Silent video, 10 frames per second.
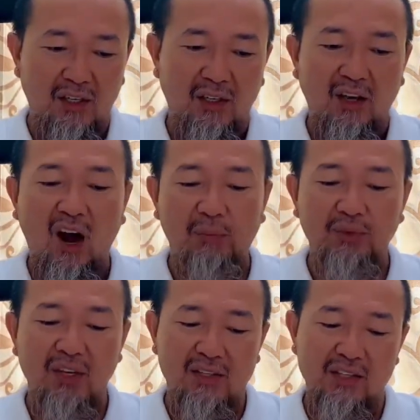copped
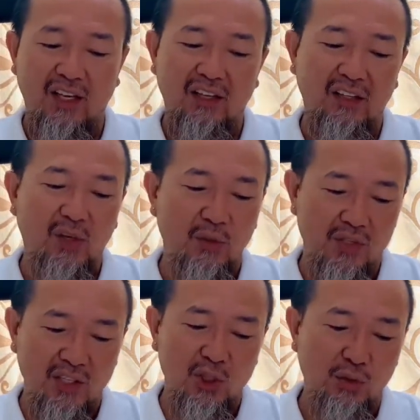this and it was
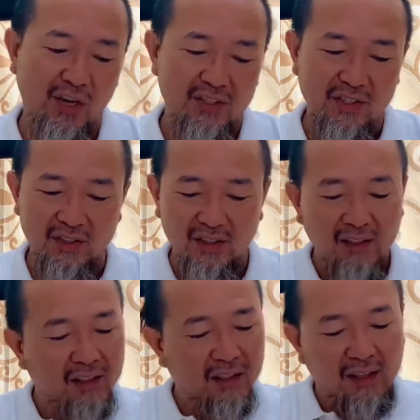in transit,
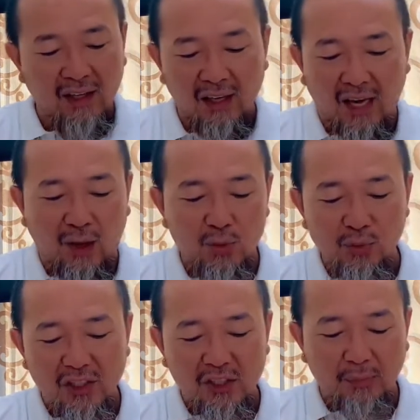I was
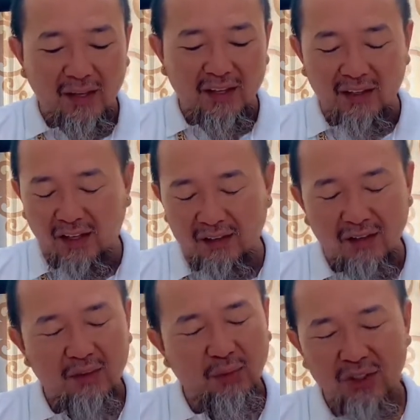really debating, like,
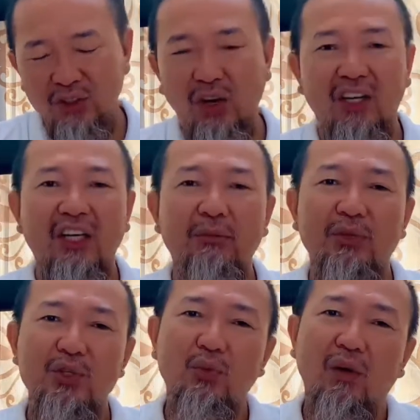whether should I keep
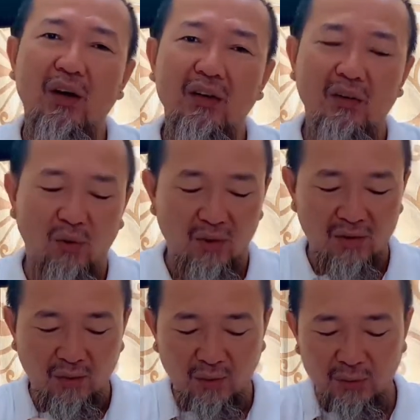this one or
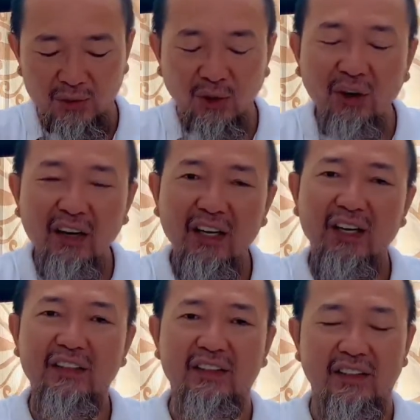return
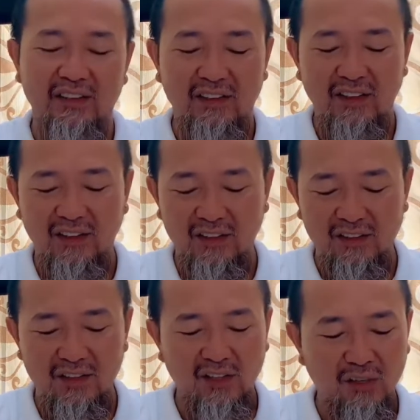it and
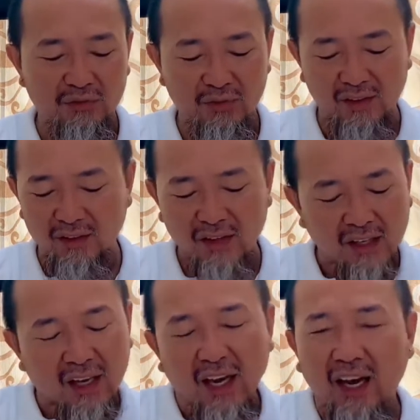stuff. And,
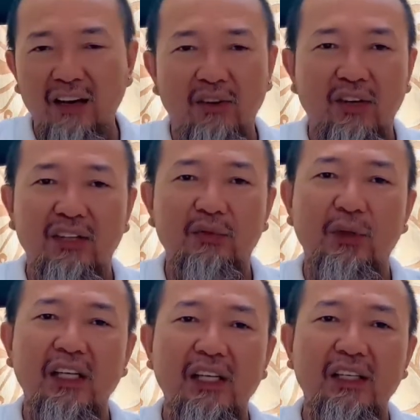you know, it
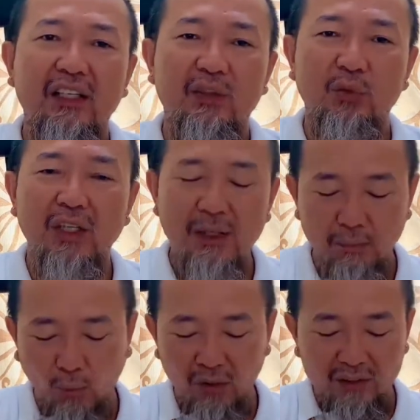really
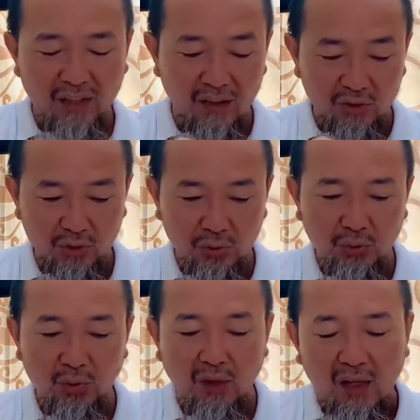boiled down
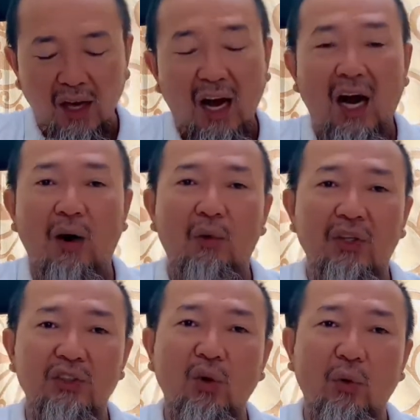to how
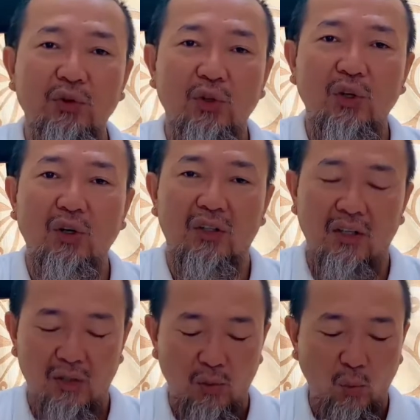it's going to look
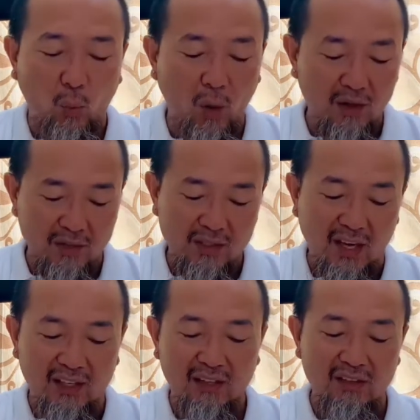once I
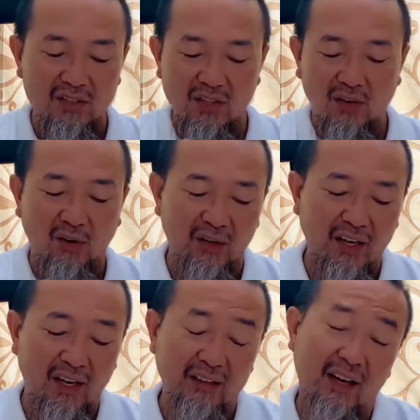get this thing on
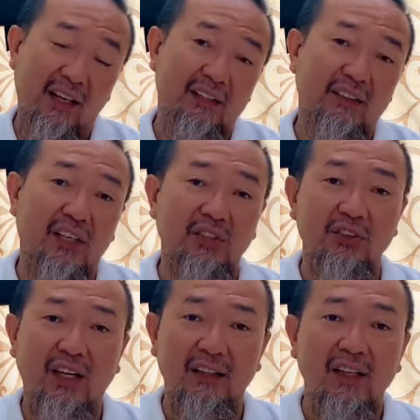hand. And I can tell you
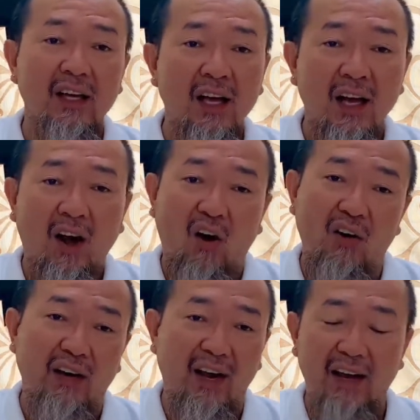that on
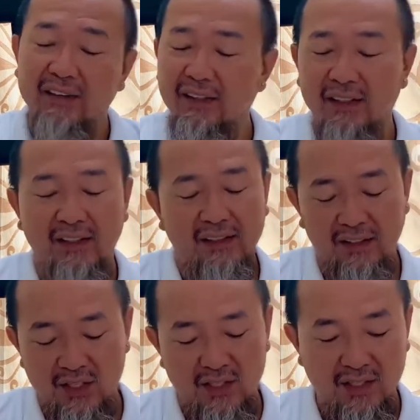hand,
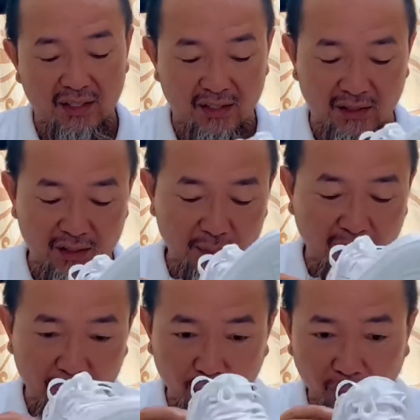this
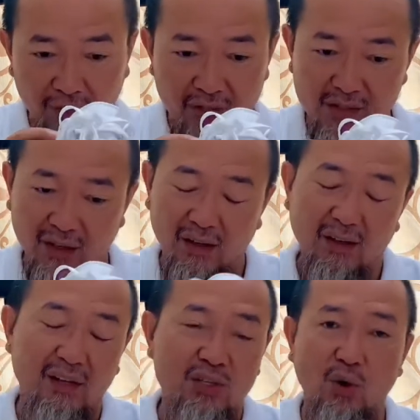bad boy is
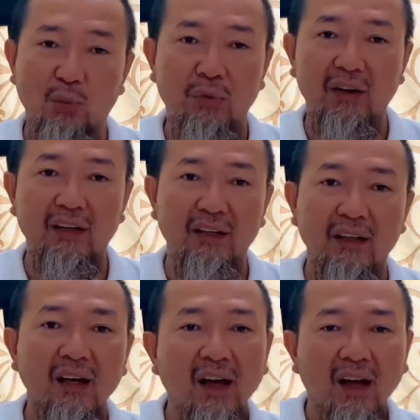so pretty.
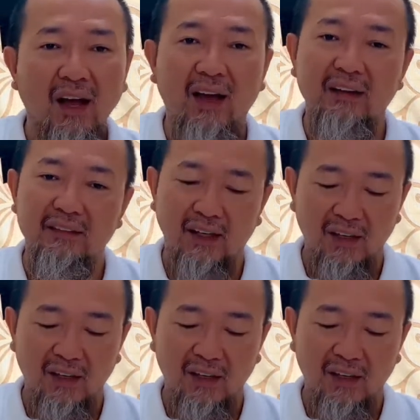And